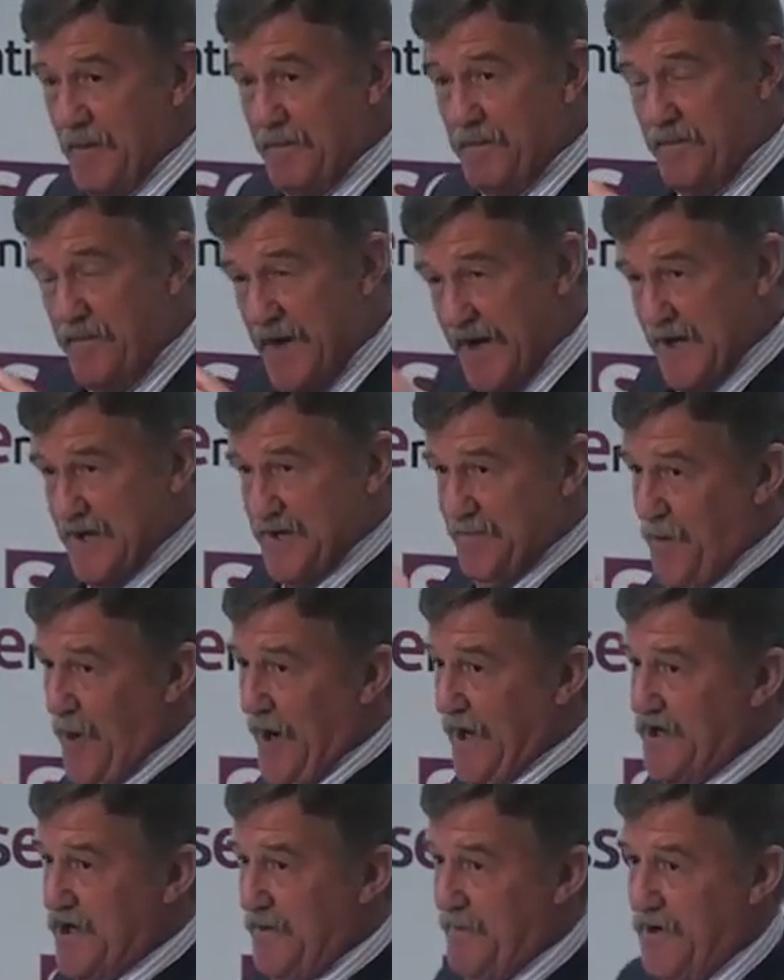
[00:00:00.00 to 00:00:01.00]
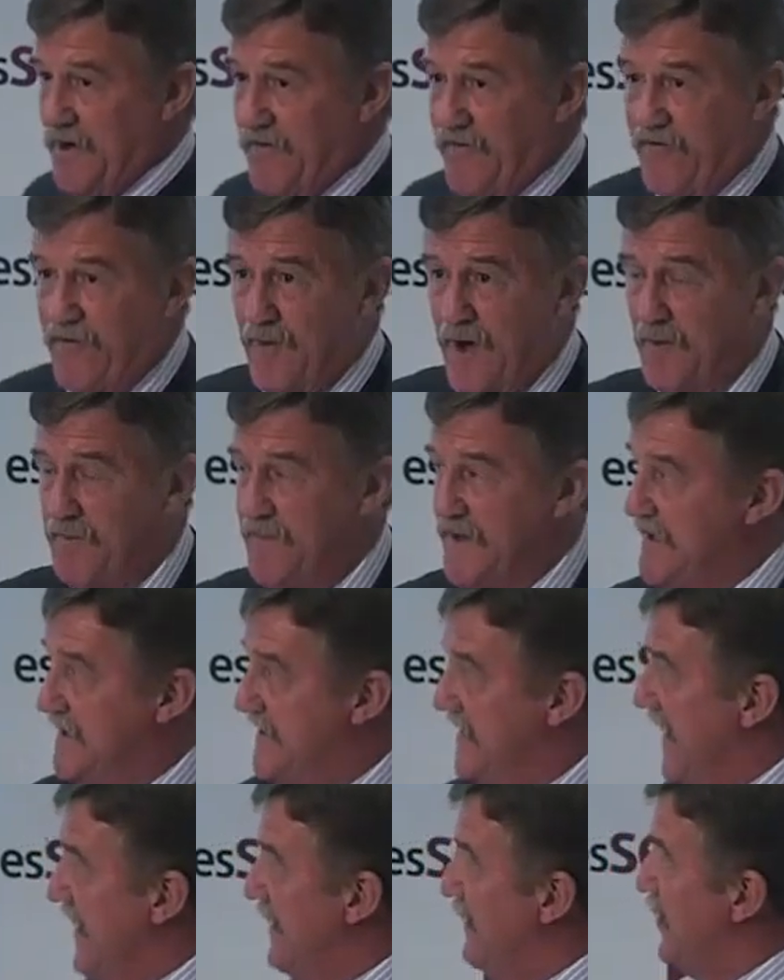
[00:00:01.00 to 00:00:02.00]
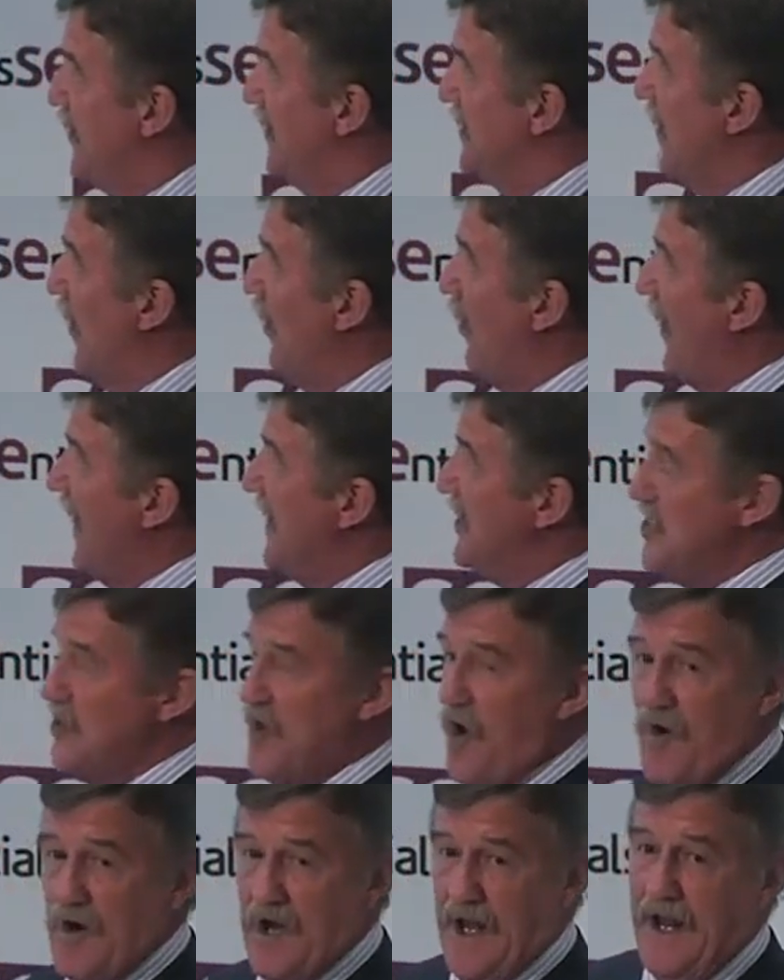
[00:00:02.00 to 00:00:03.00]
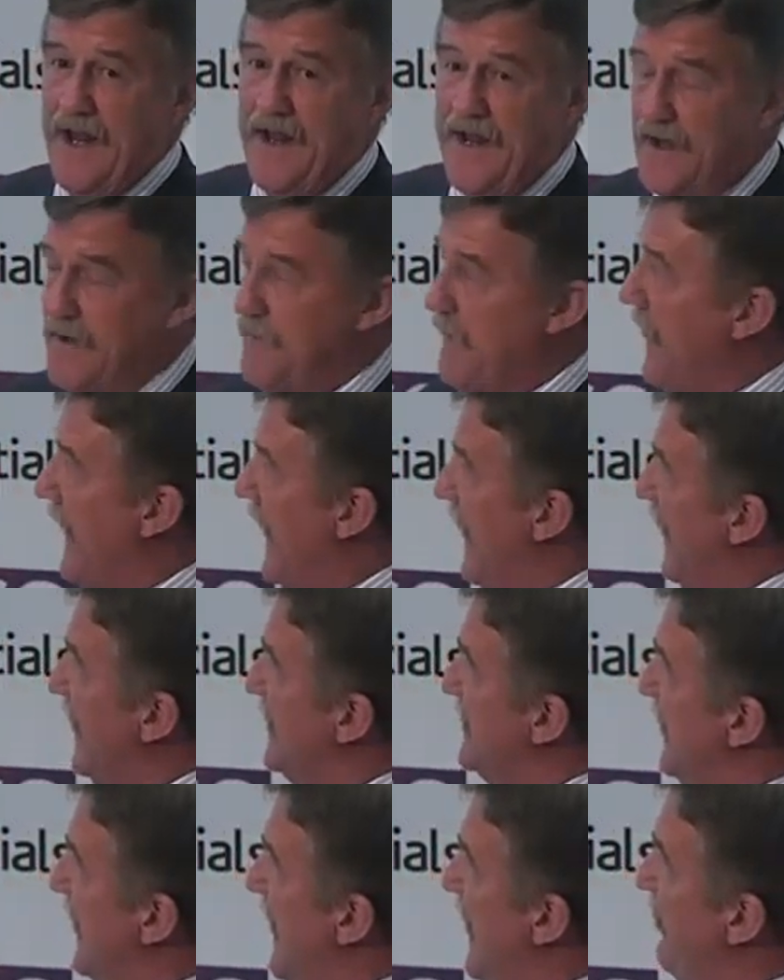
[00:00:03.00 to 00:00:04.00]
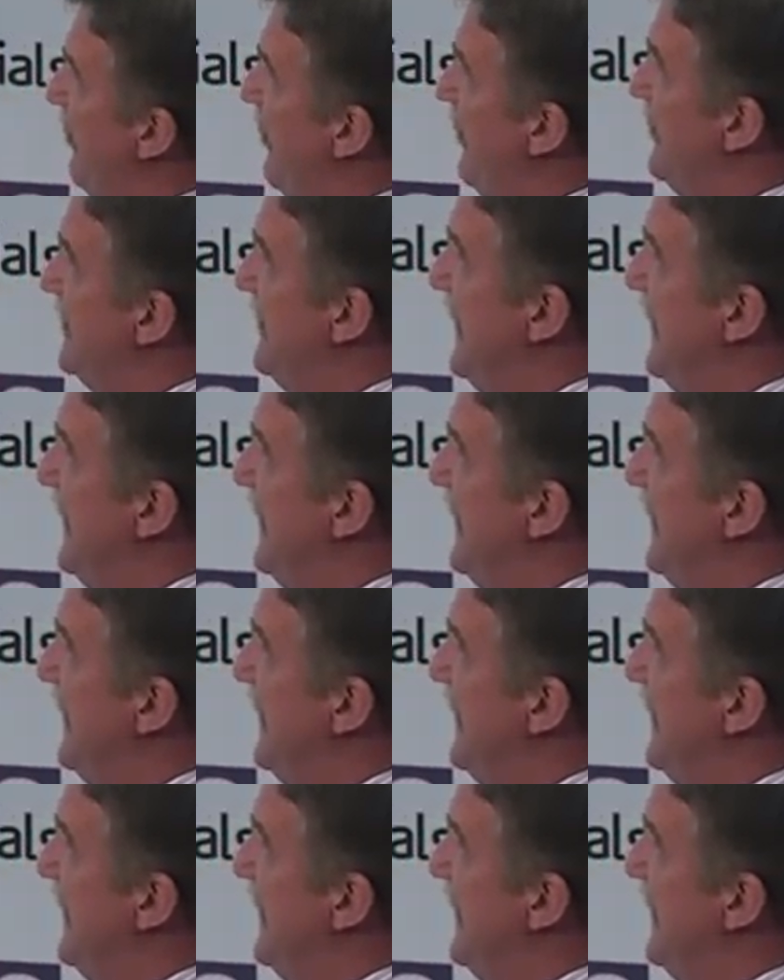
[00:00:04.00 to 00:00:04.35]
the biggest point coming over from our bid teams was, what is not clear is the level of